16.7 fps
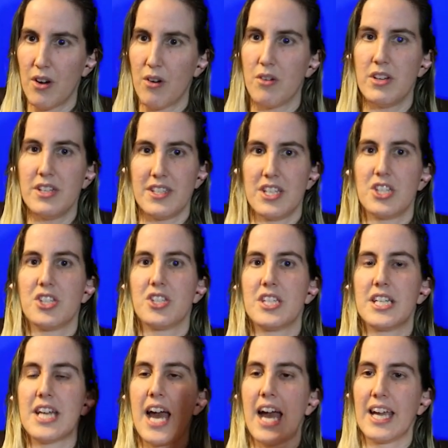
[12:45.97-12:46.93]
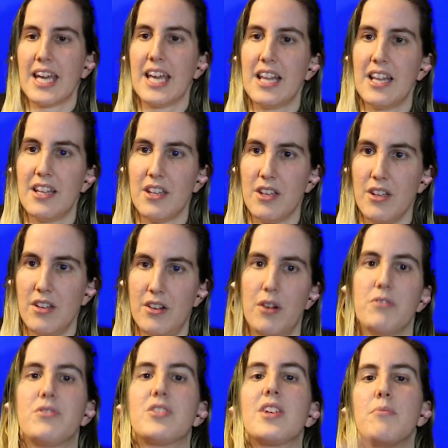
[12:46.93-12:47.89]
Or is it just attacking,
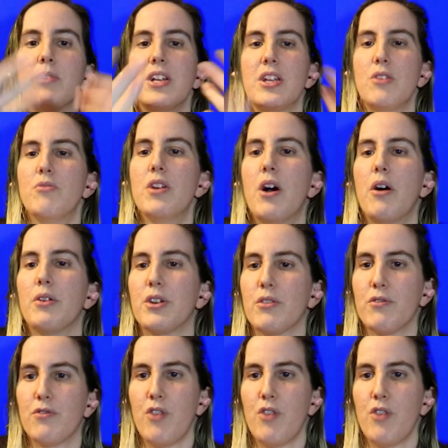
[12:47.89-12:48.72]
someone your